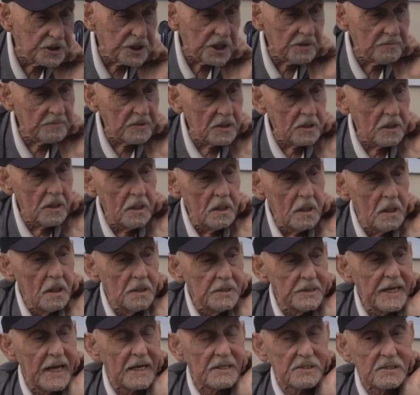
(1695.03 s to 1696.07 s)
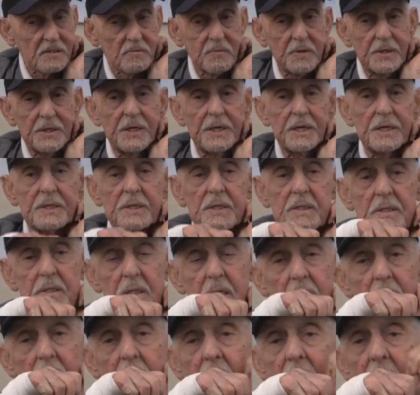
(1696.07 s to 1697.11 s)
Jima? Yeah. Yes, we hit,
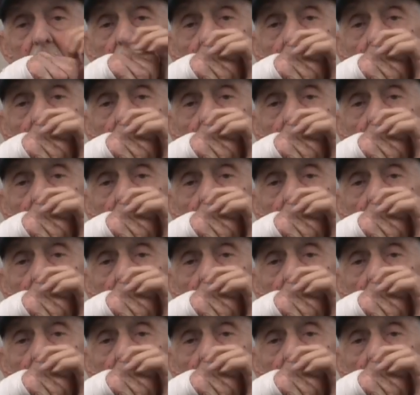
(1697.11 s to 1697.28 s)
uh,